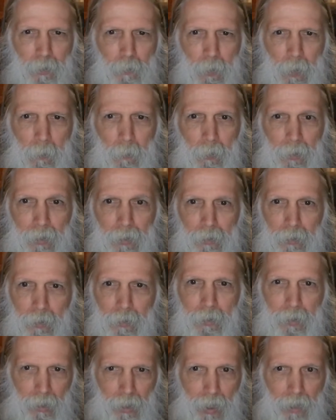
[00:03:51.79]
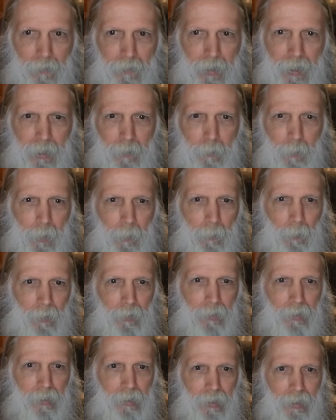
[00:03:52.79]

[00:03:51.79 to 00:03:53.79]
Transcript: of people that includes a lot of sick people.